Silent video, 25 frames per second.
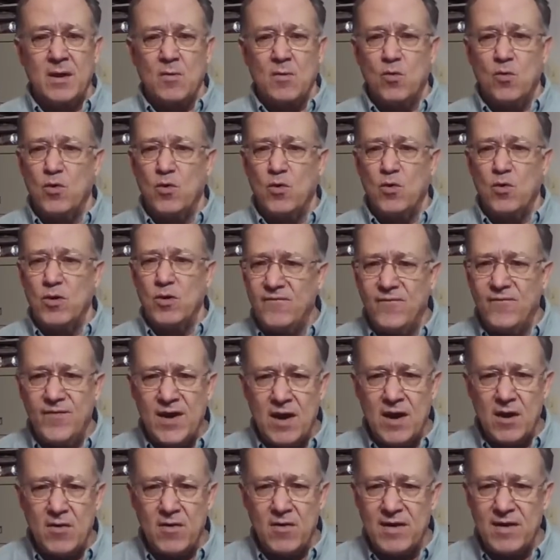with
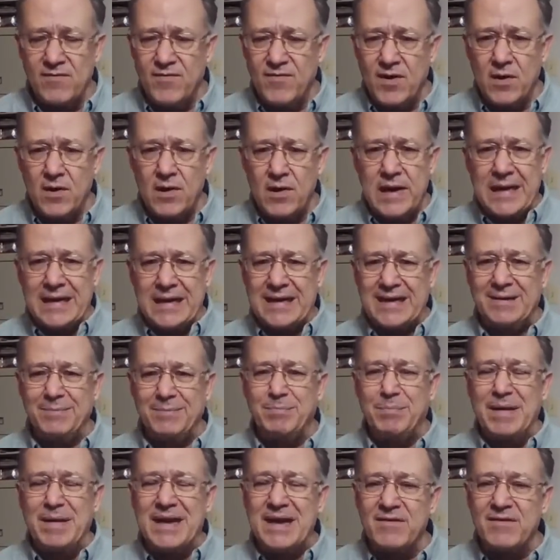very, very little
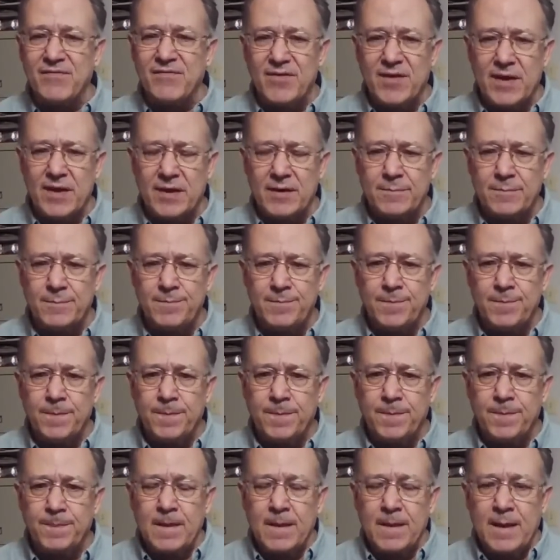benefit.
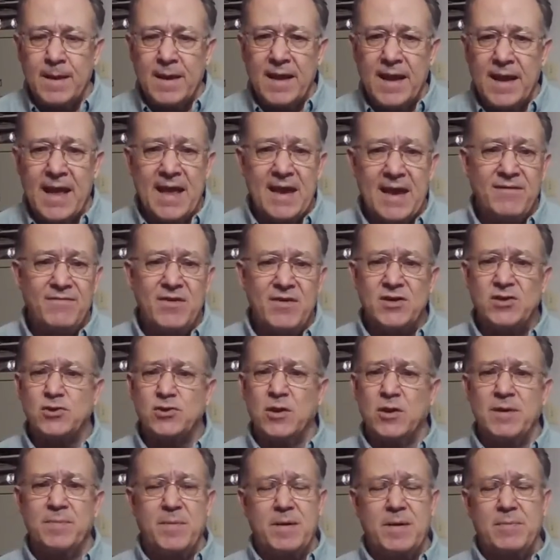And
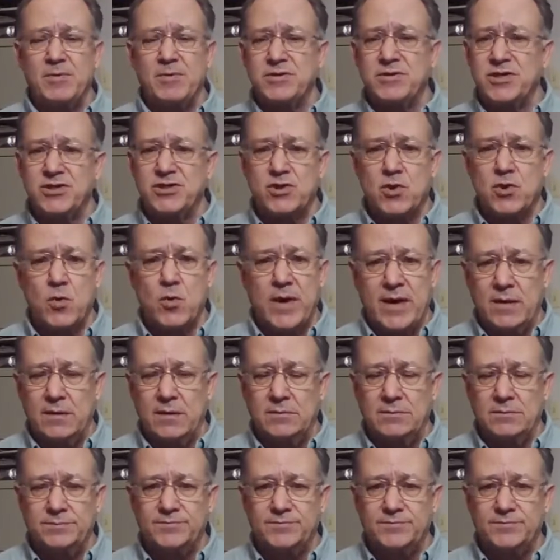eventually people just quit.